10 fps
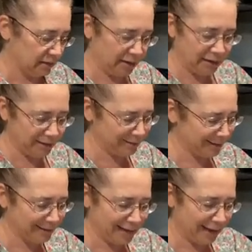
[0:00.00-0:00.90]
and it
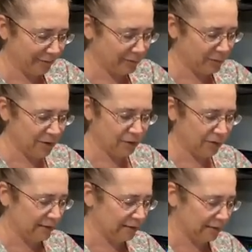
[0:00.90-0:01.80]
doesn't have to be
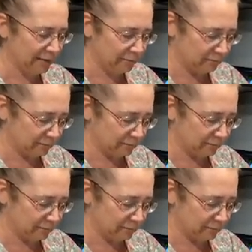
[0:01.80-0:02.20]
crazy.